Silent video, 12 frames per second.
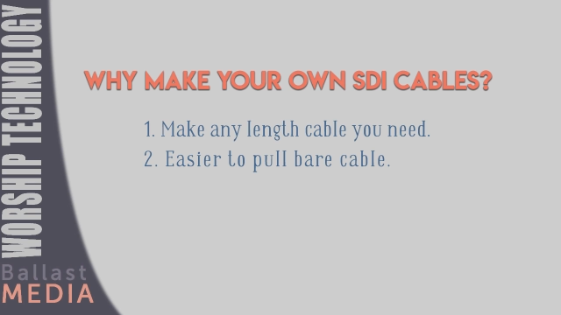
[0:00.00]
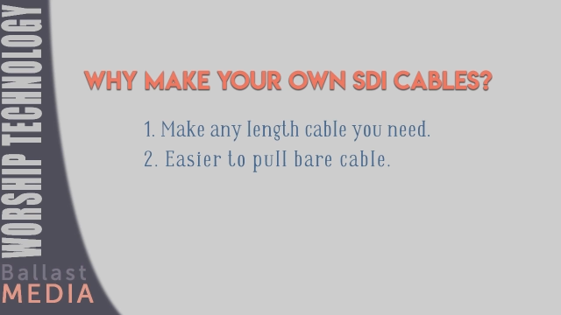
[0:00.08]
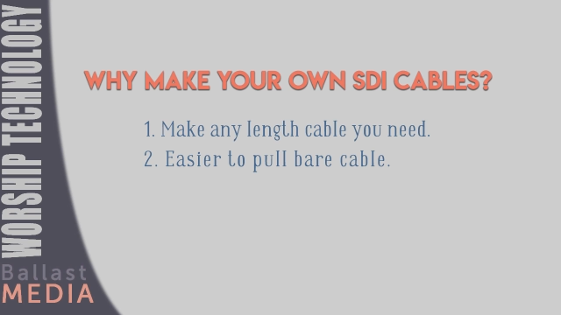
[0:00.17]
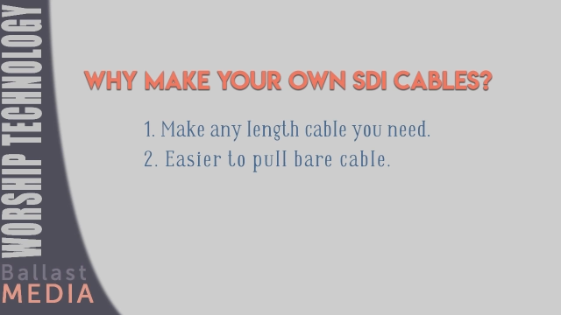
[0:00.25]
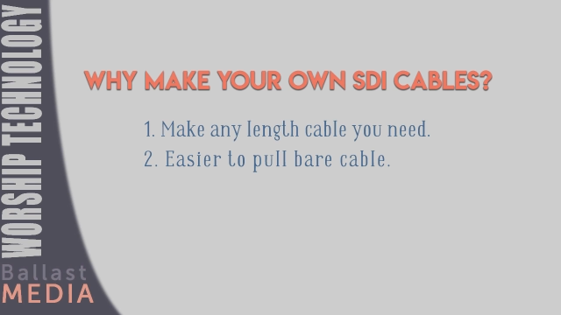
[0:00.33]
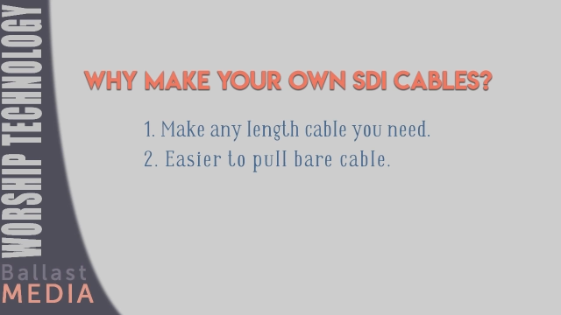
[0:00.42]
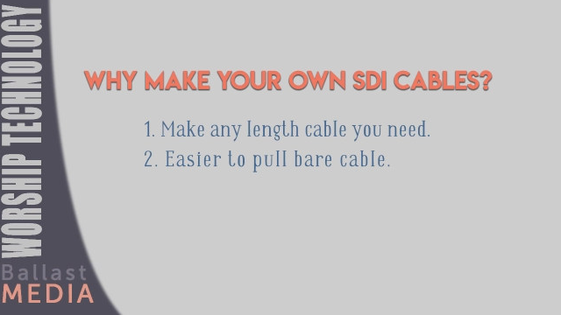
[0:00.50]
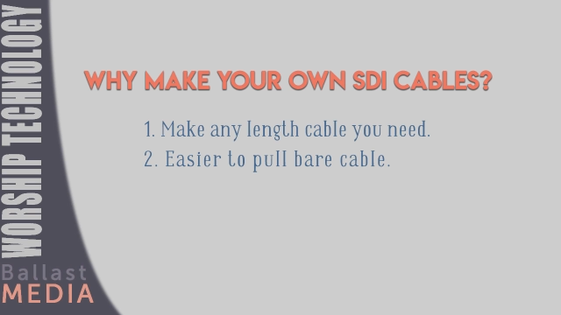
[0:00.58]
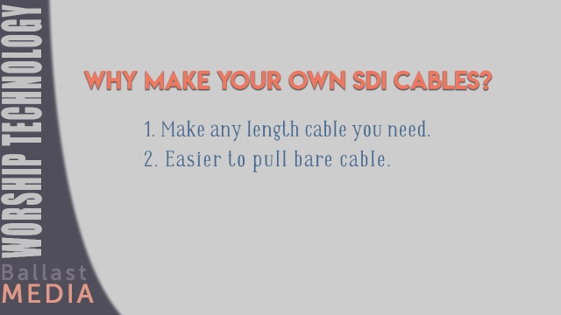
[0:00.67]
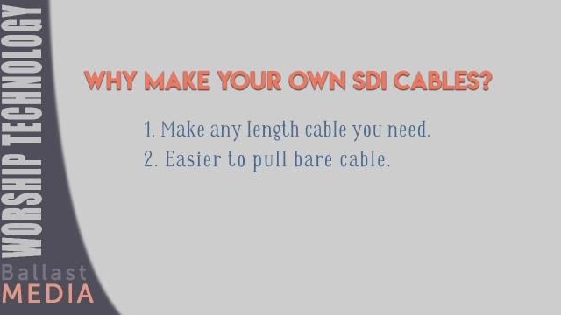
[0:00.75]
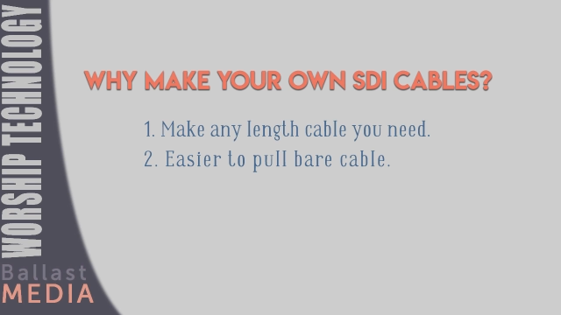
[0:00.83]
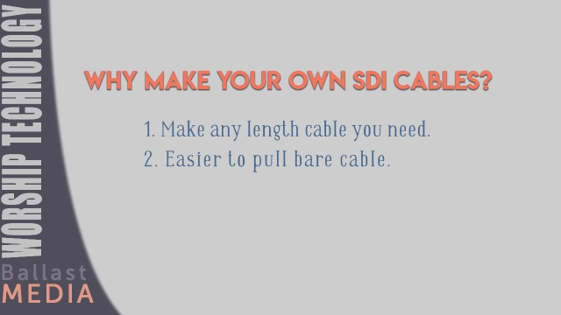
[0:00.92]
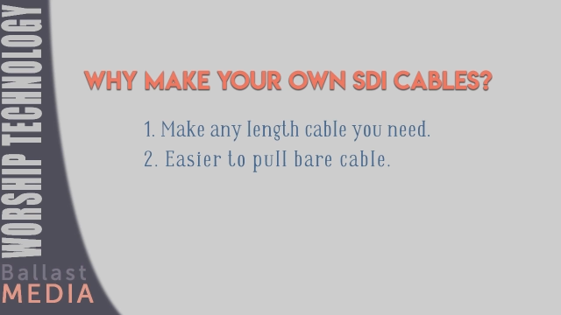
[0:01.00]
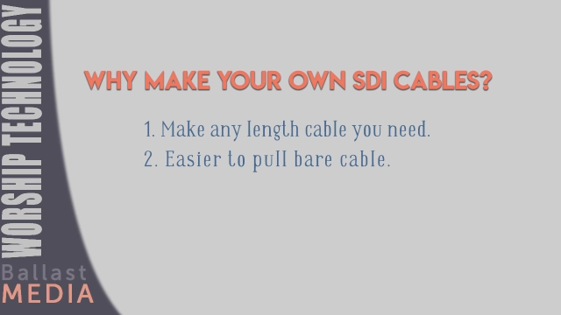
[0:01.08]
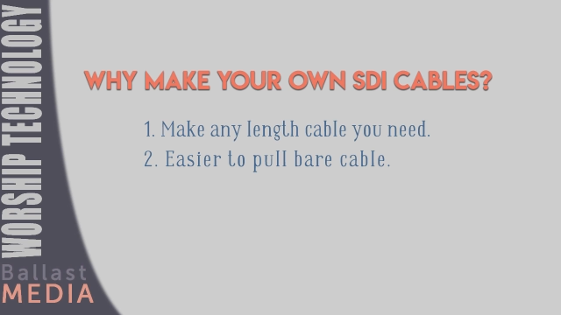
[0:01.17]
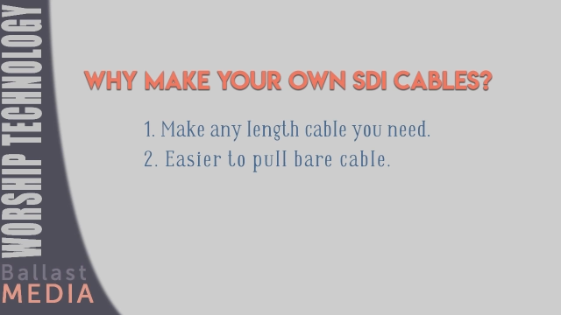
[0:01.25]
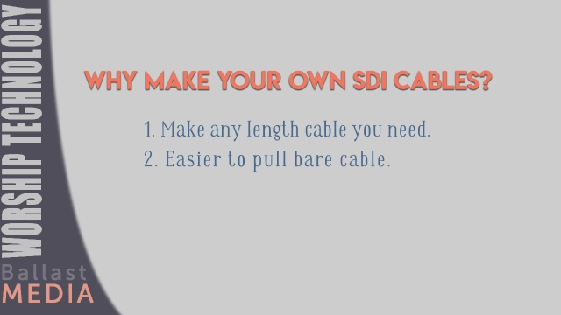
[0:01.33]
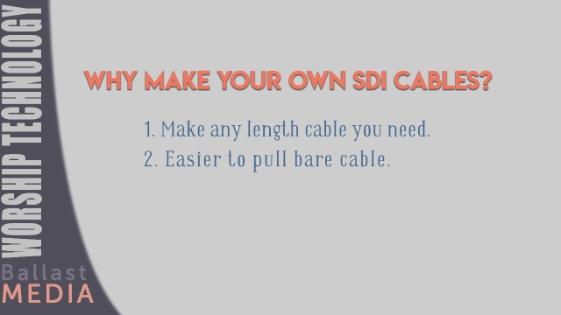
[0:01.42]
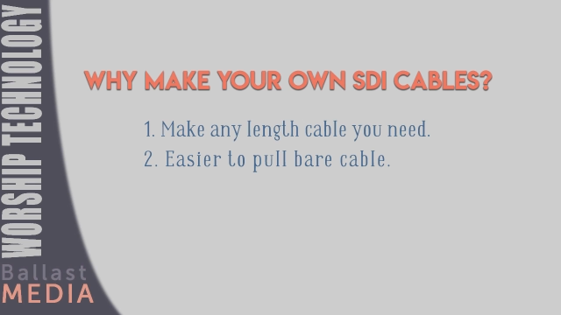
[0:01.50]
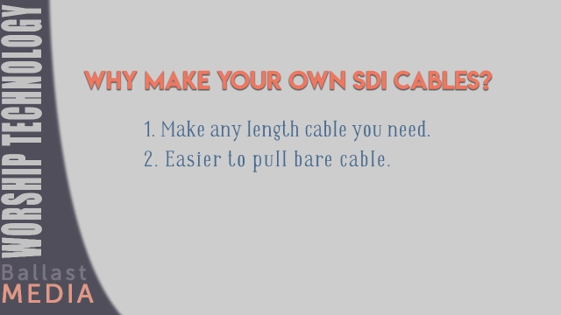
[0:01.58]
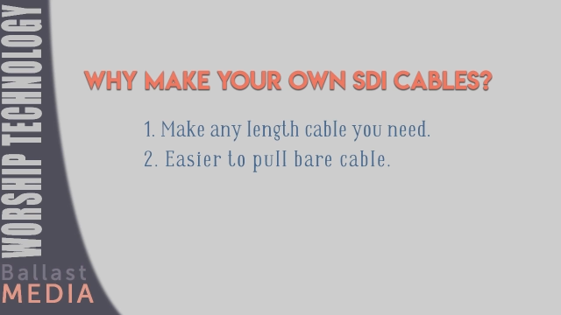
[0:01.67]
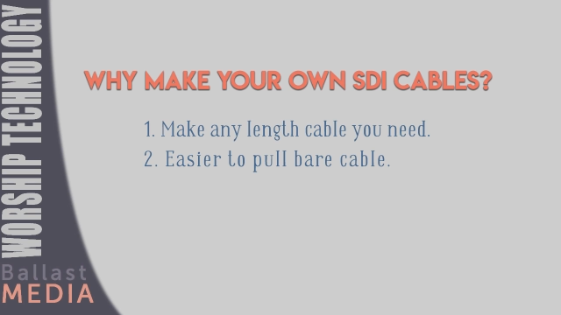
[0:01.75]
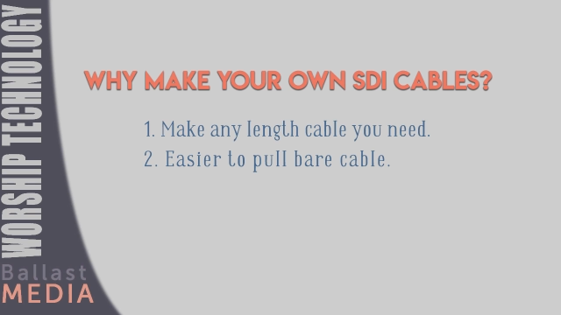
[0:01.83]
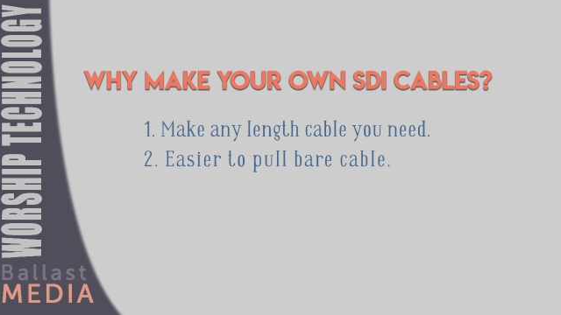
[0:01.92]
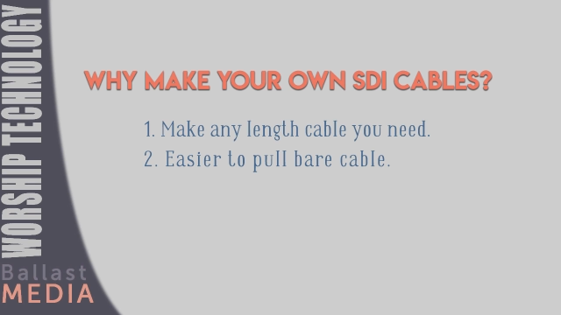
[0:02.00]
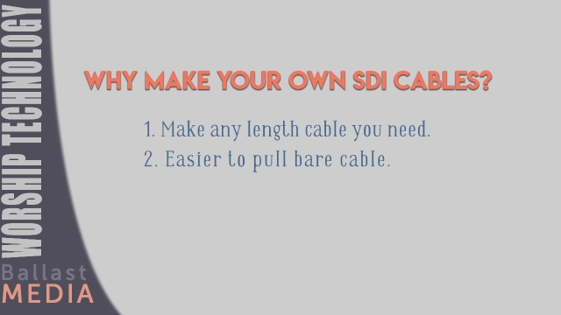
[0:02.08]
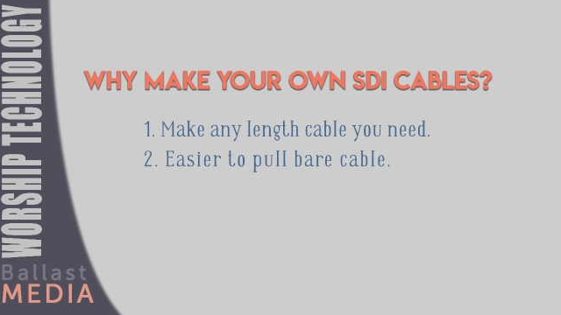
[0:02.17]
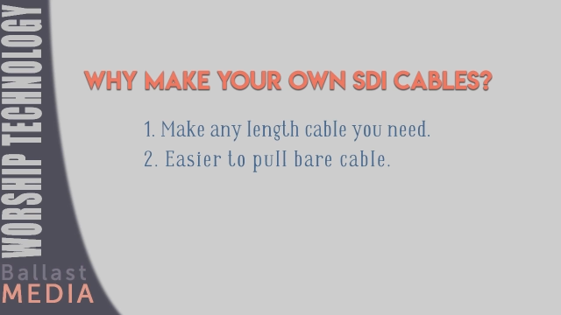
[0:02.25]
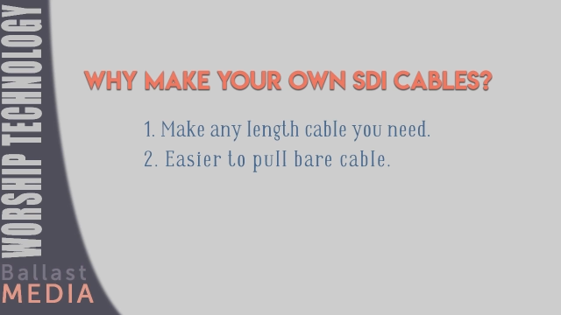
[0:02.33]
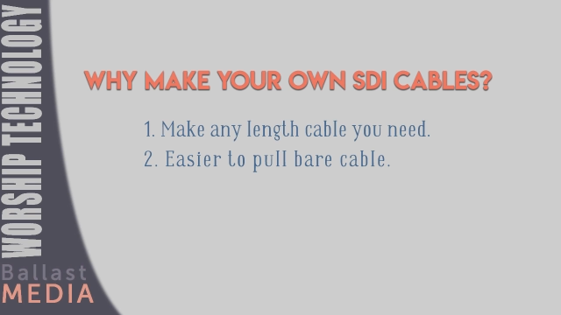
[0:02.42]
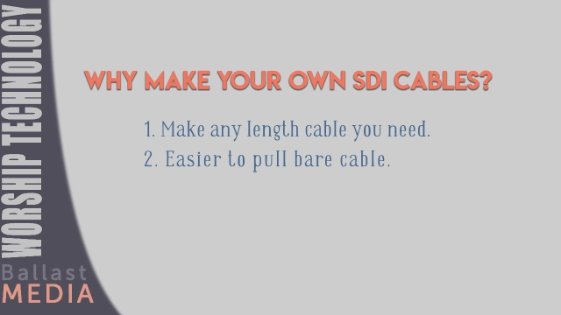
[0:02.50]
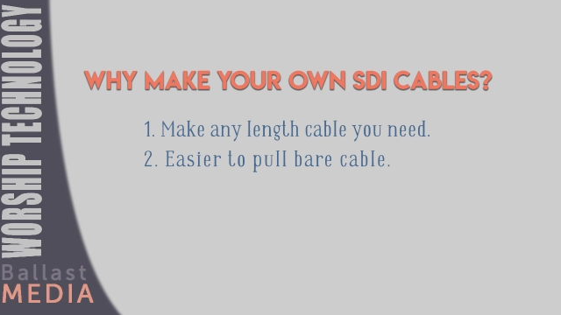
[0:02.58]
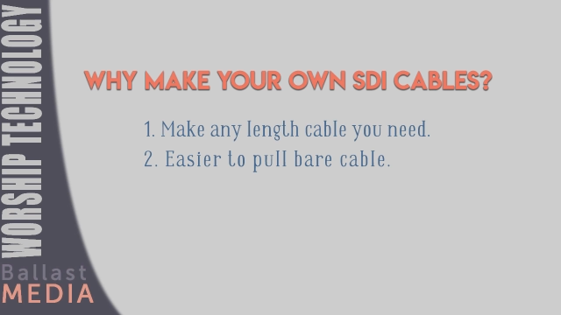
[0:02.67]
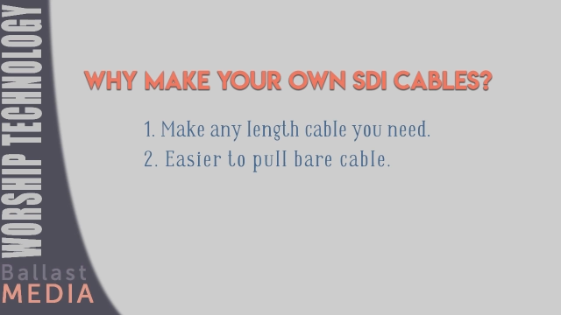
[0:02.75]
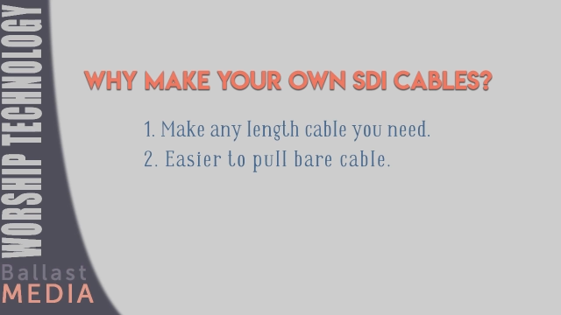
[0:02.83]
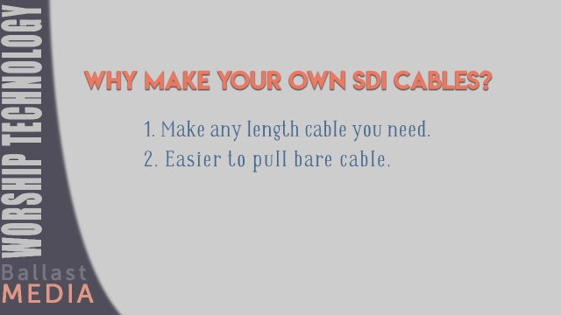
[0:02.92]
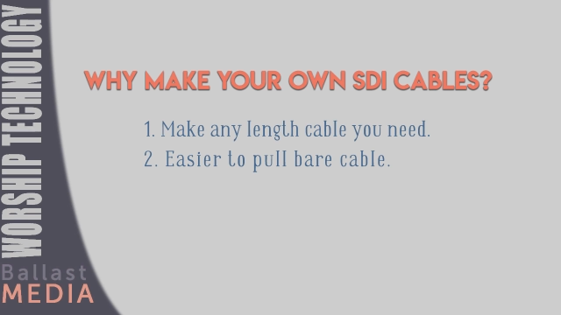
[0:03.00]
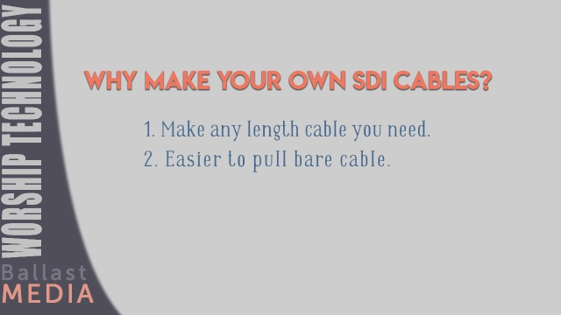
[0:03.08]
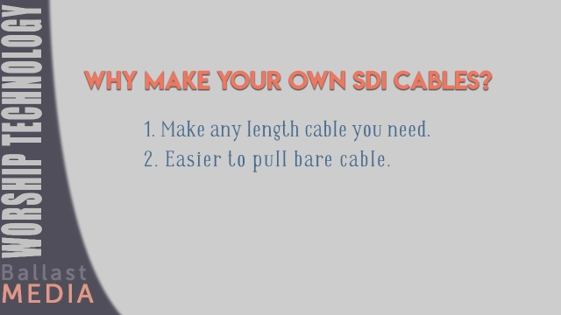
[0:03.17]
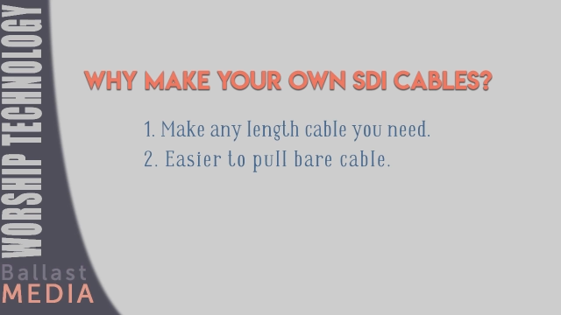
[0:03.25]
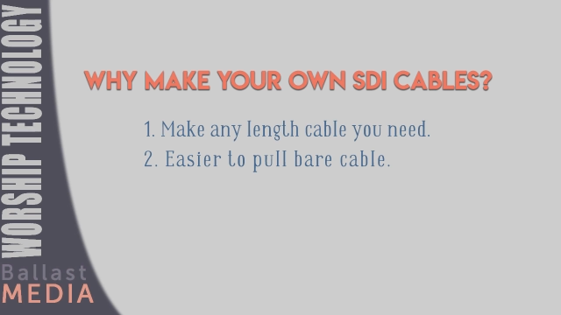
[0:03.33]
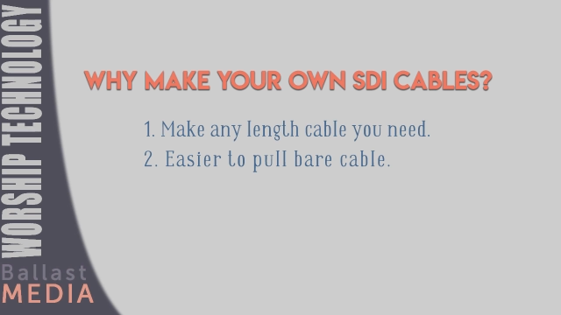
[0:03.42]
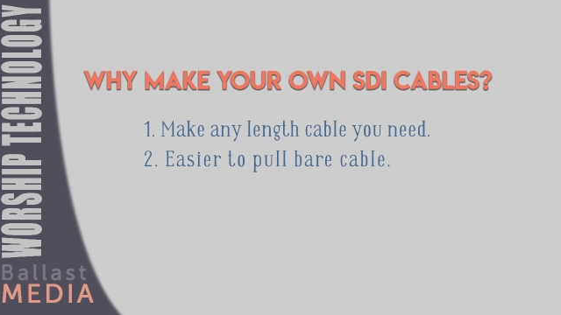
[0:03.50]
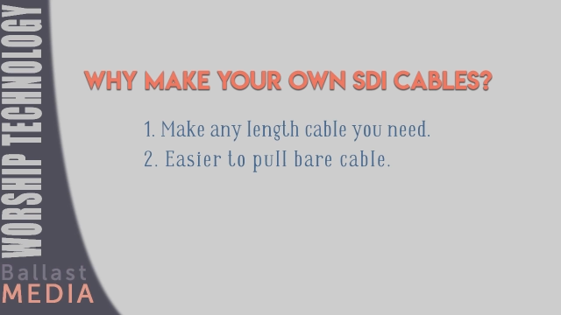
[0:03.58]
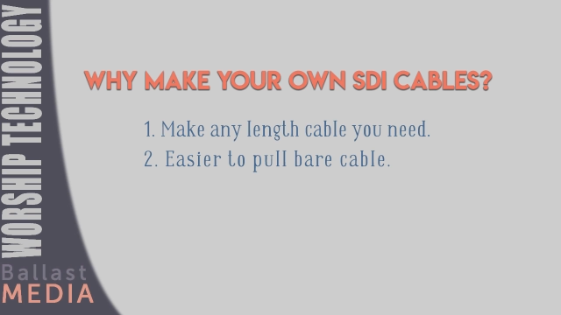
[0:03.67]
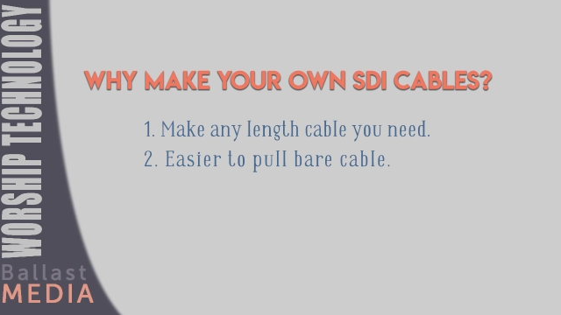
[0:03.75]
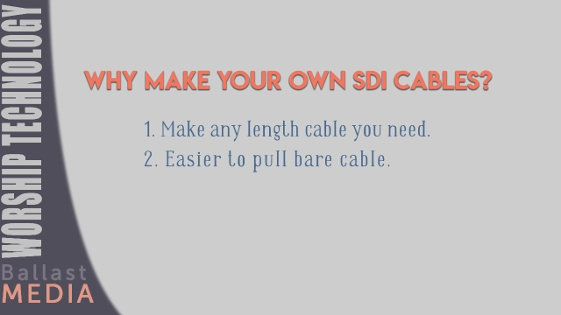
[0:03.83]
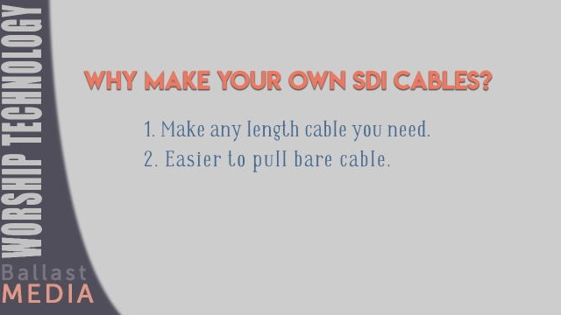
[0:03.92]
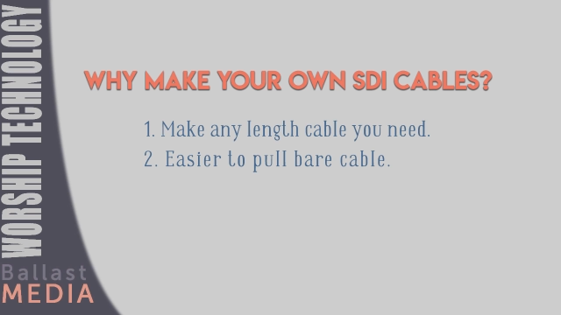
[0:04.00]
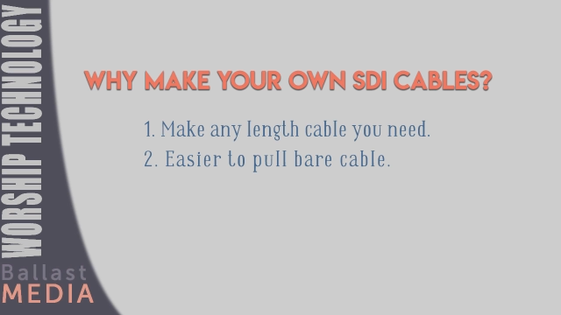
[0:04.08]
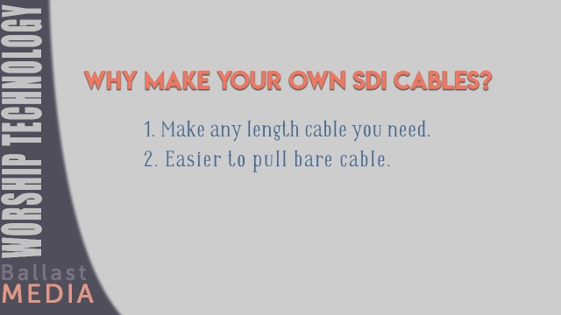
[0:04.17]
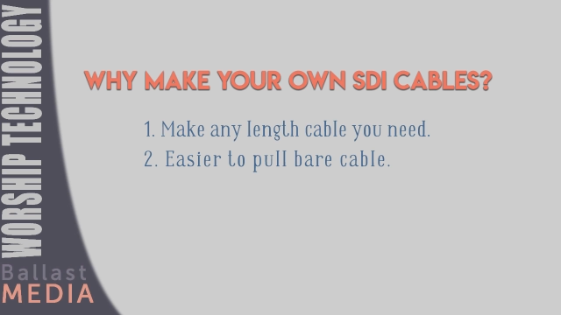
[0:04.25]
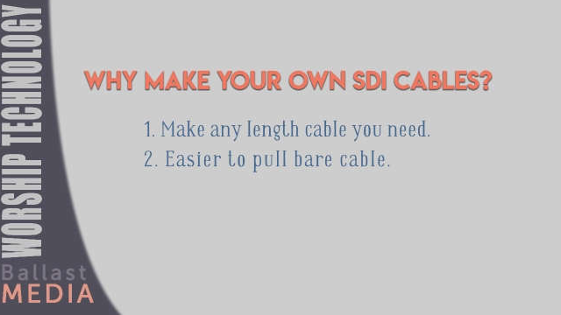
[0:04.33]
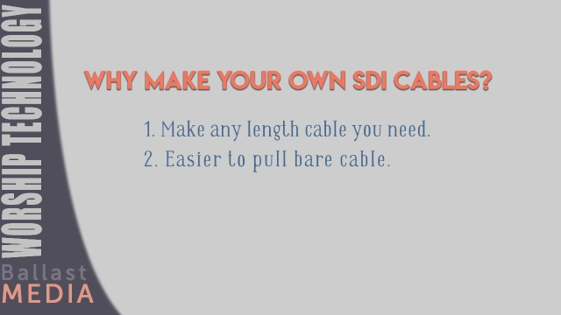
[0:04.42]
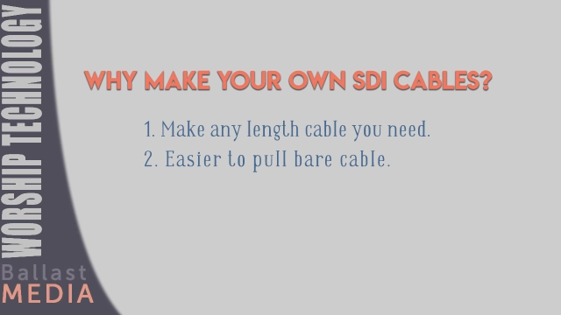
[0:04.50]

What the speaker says: No face is visible, so there are no lips to read.